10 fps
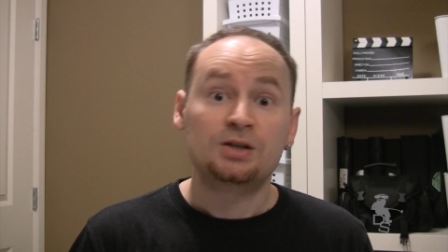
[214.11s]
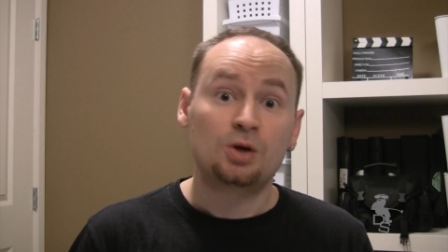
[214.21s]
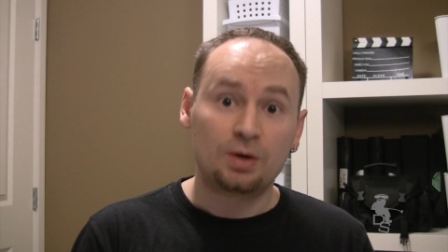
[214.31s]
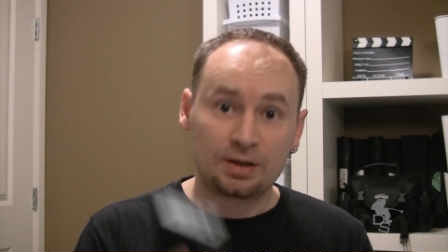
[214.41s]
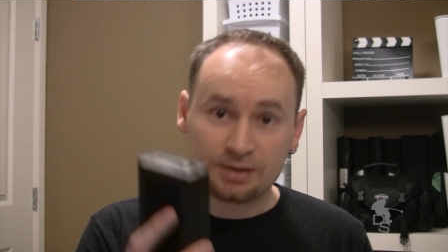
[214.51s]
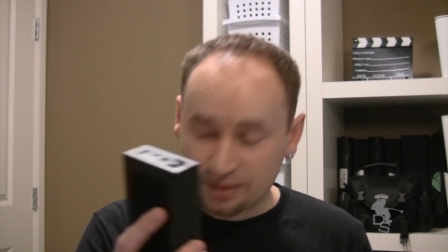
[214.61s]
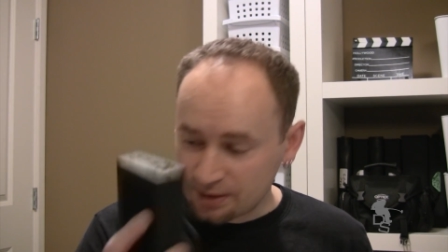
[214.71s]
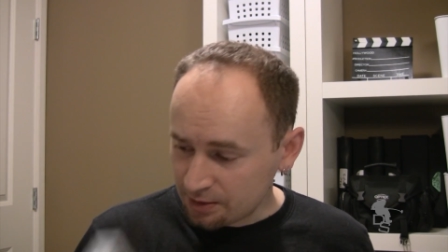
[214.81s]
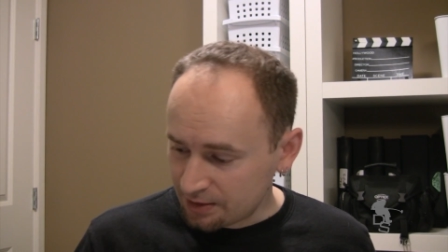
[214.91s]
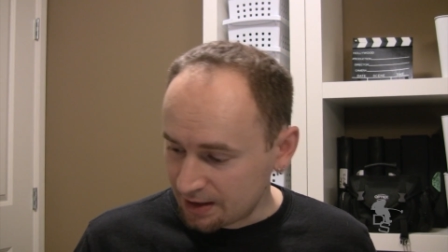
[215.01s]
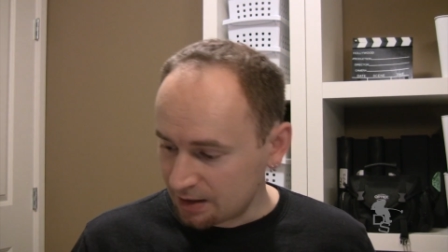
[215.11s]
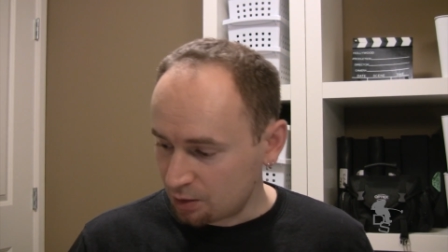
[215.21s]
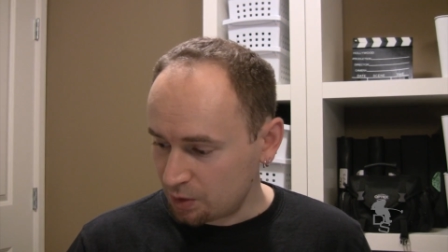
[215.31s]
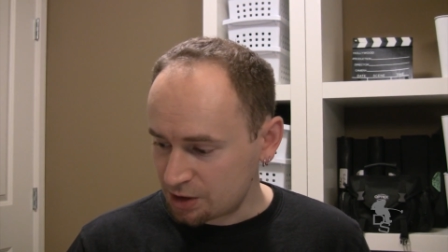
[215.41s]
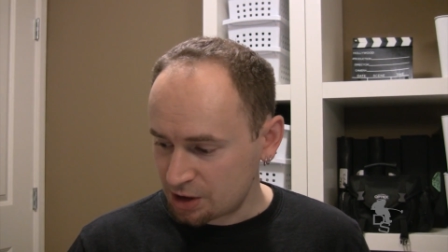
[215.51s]
So the third thing,
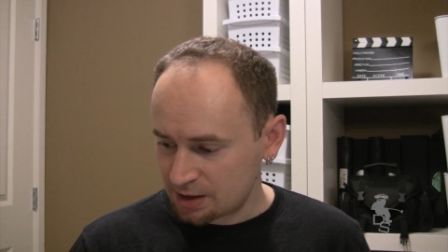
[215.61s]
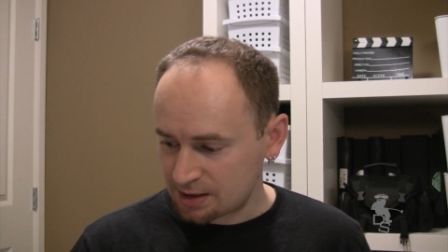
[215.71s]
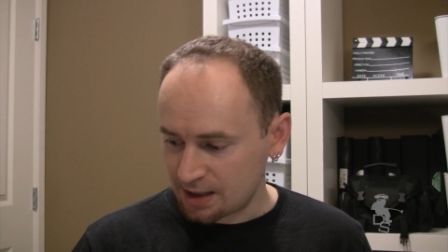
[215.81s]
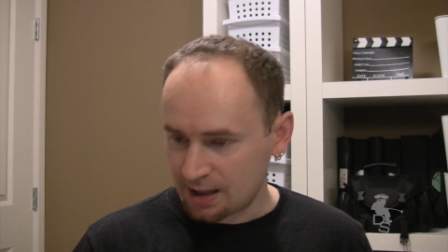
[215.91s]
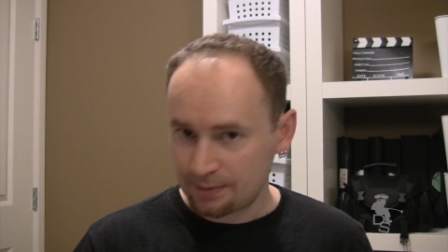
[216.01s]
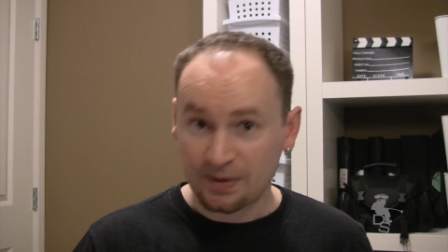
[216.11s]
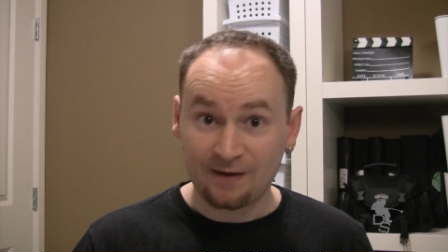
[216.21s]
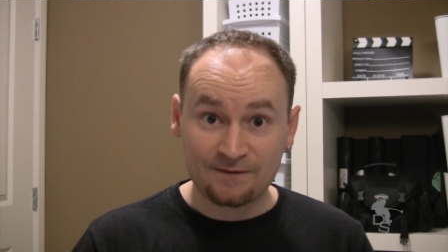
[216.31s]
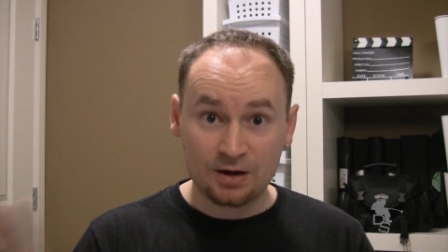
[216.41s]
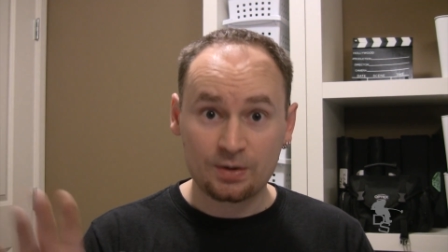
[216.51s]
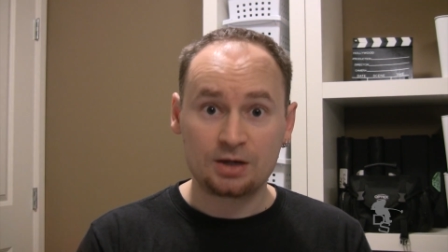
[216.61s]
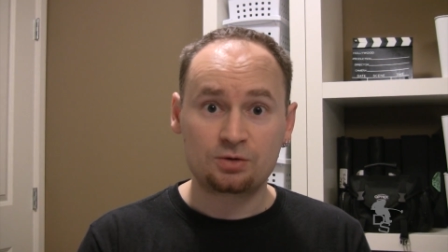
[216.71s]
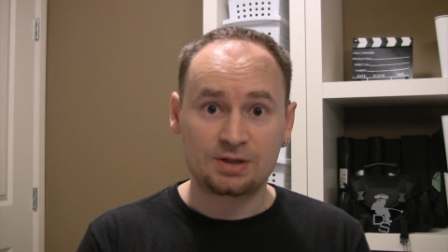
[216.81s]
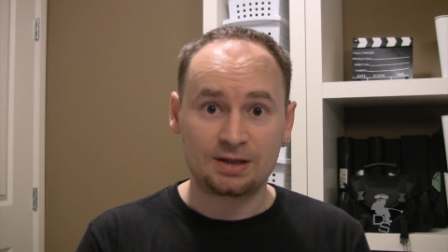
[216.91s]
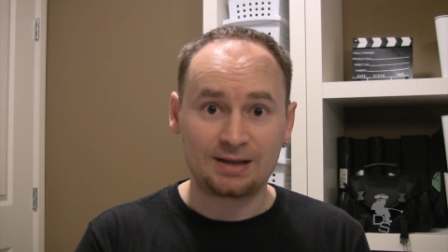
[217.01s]
which is very
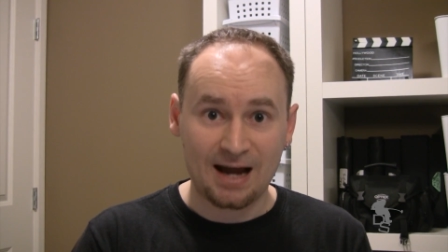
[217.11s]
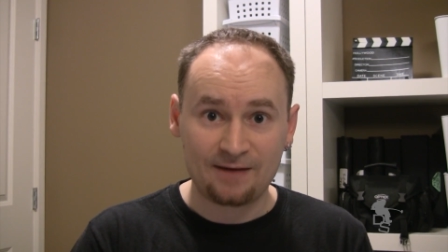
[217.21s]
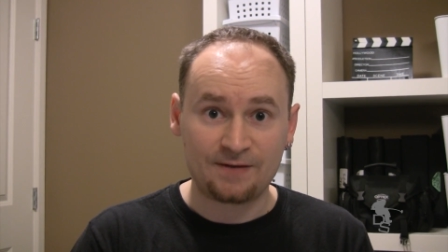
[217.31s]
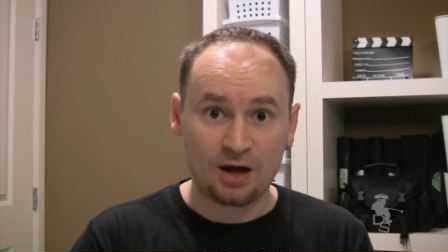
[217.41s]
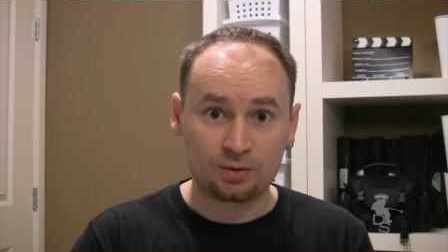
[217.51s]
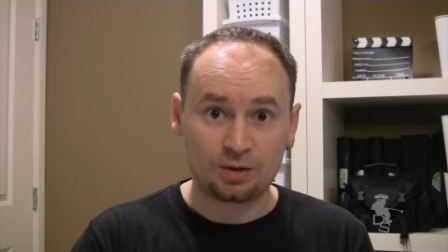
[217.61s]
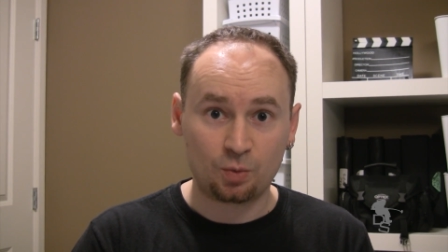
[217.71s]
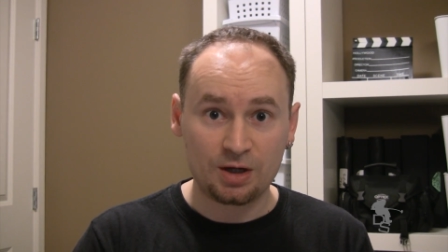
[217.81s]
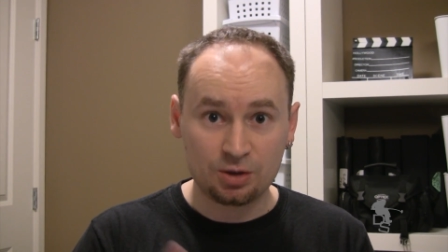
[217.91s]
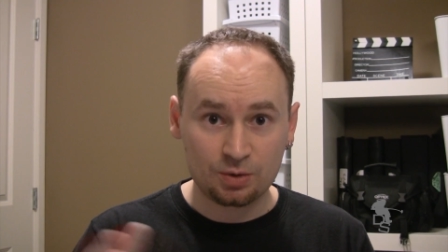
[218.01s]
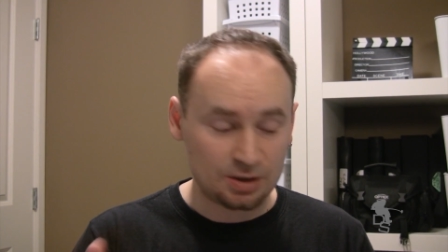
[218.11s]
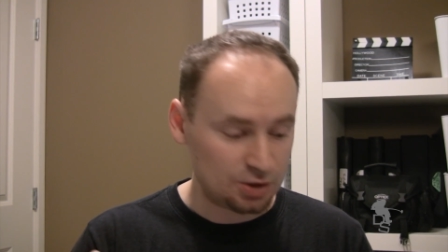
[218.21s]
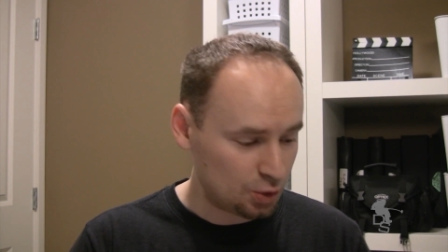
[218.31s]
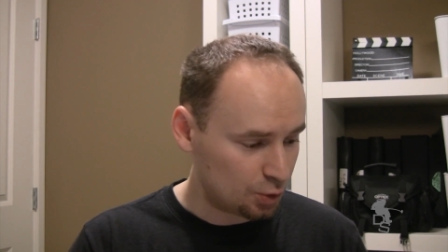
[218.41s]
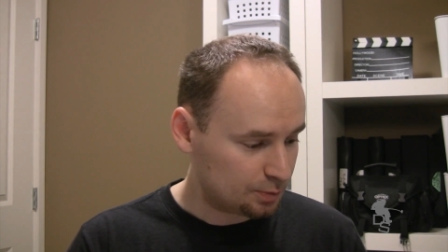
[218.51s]
interesting that I found, what you can
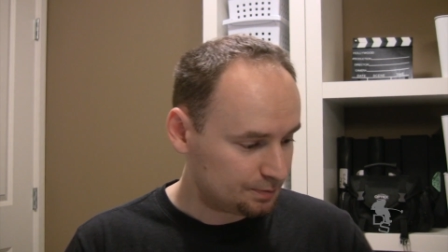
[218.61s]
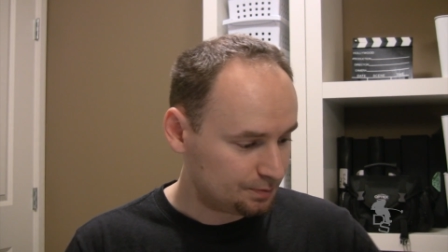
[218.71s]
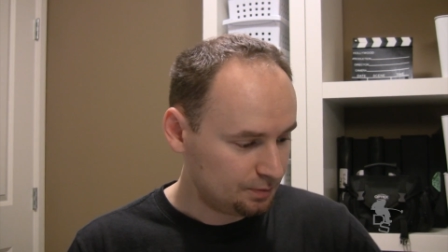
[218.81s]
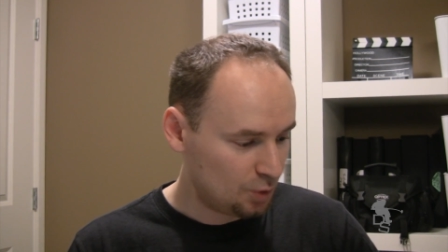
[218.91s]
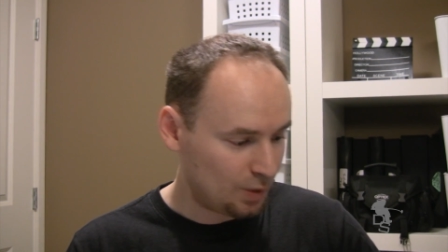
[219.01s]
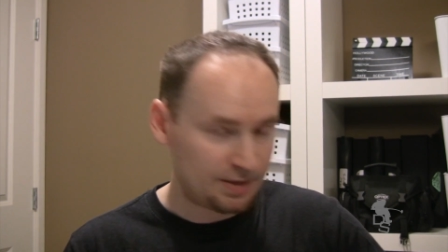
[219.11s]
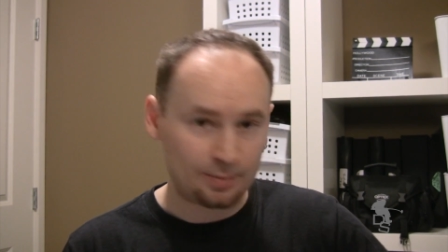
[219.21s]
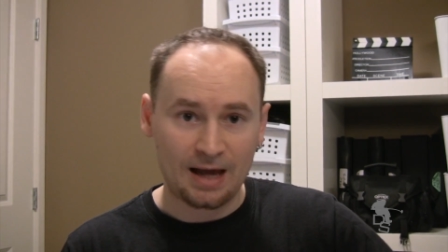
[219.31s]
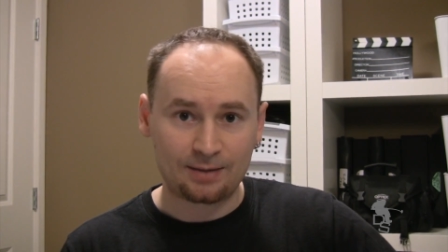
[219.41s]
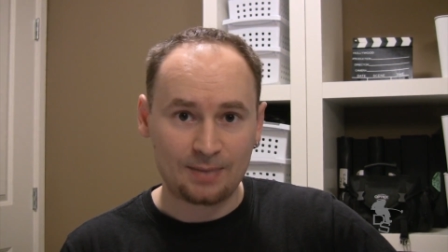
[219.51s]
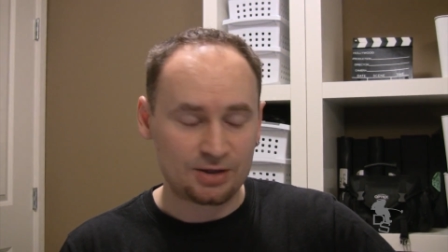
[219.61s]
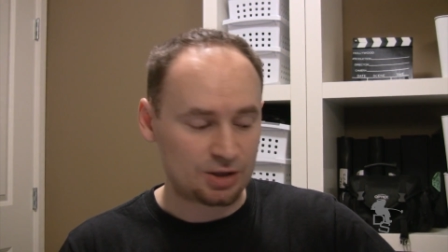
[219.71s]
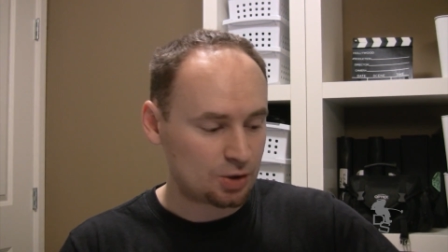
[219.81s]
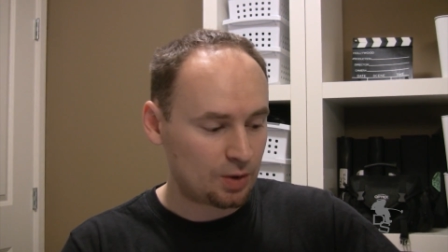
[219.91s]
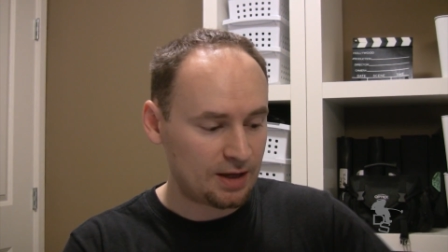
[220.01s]
do with the
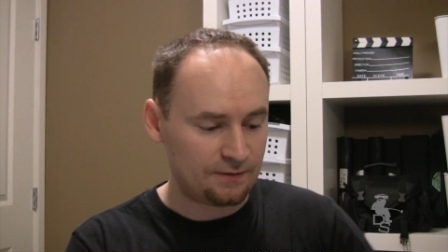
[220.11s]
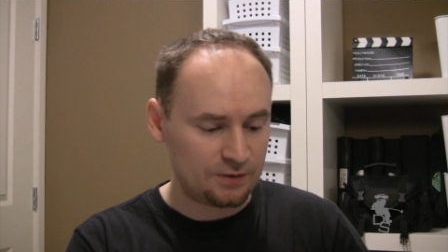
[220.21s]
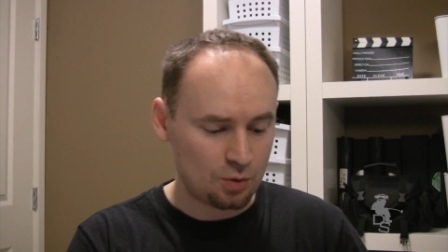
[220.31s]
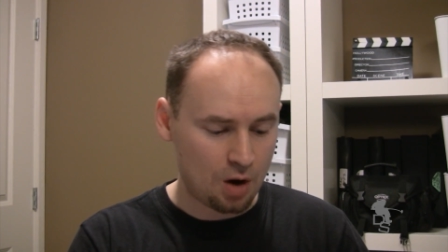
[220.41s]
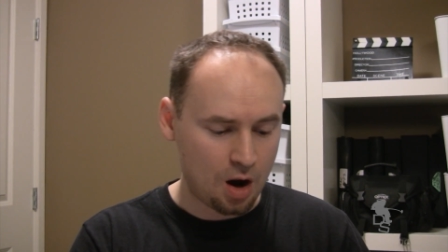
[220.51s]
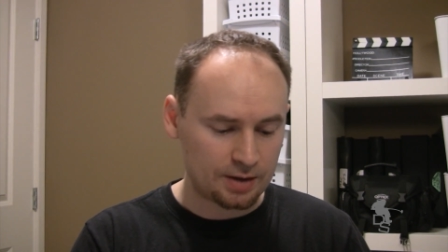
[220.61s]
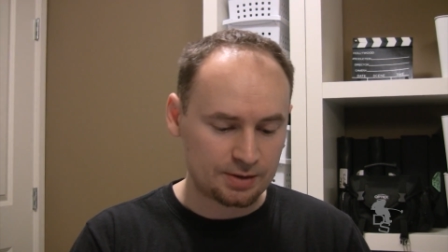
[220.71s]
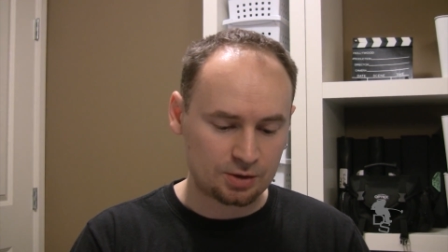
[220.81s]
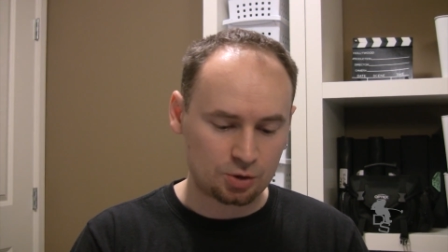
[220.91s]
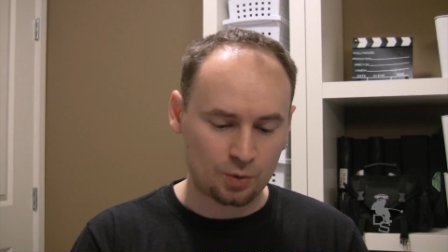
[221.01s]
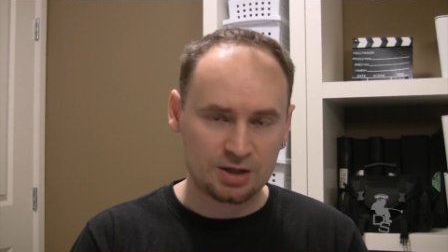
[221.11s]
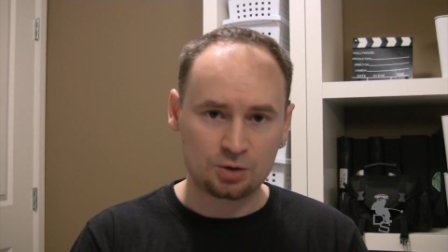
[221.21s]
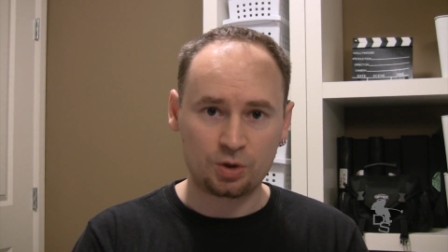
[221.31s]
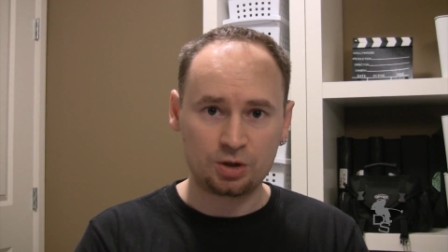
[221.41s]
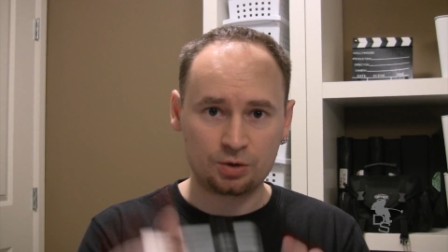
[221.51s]
Blackmagic. So if you are in a
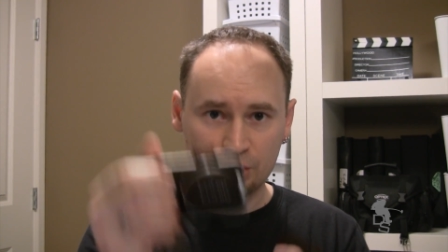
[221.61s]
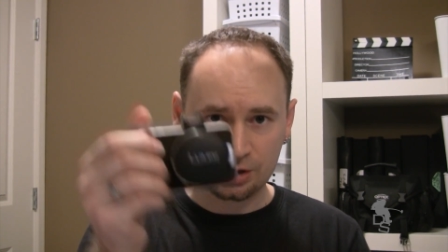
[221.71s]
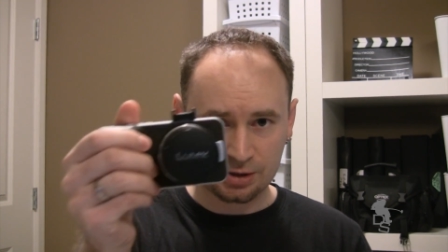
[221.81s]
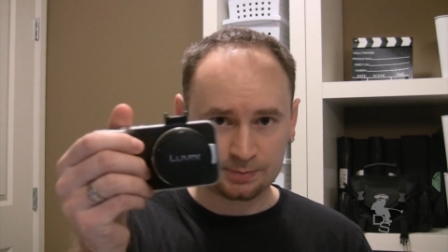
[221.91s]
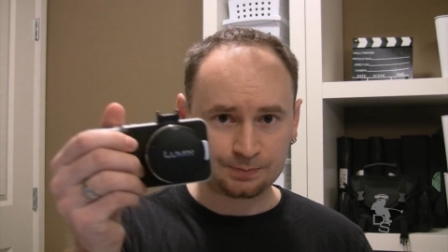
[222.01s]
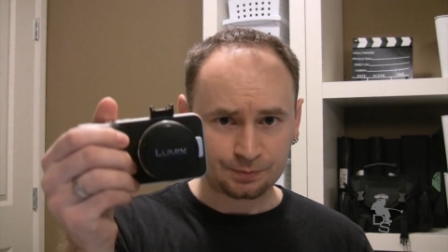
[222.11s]
situation where you're just